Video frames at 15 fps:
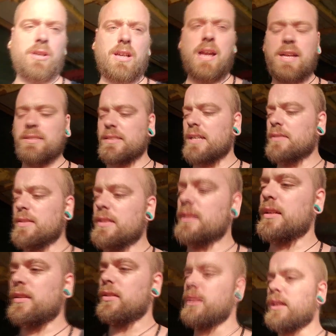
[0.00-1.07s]
guys out there that
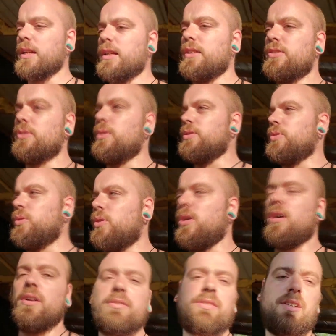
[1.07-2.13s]
are looking to do a dual
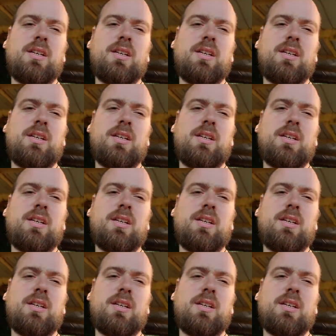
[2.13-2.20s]
alt,